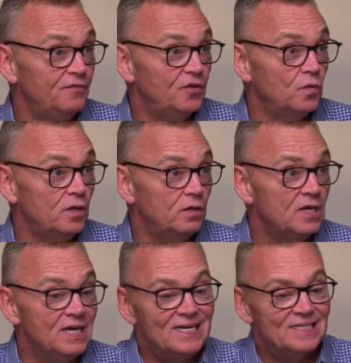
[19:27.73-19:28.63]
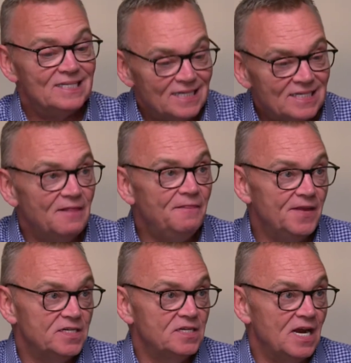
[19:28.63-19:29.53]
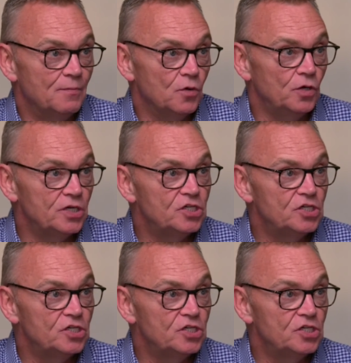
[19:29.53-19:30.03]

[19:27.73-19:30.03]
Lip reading: if you will, sits in this neighborhood.